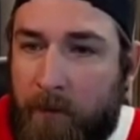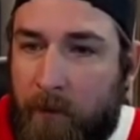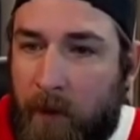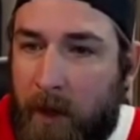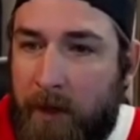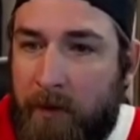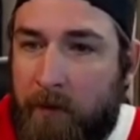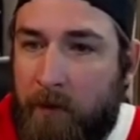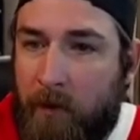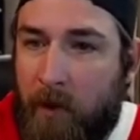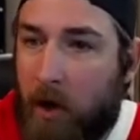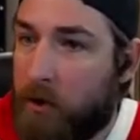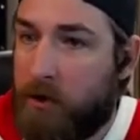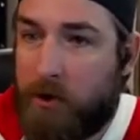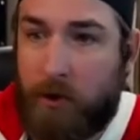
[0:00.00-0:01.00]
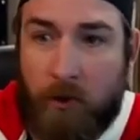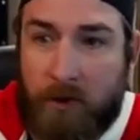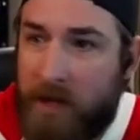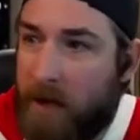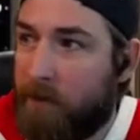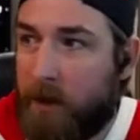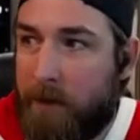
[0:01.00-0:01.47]
Right? Our
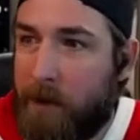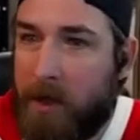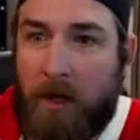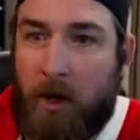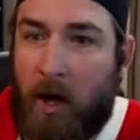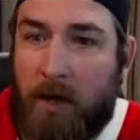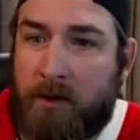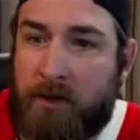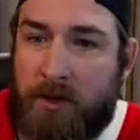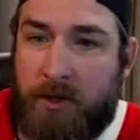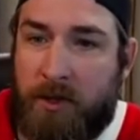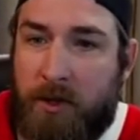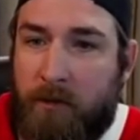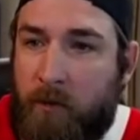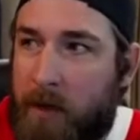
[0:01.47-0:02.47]
suits have limited oxygen.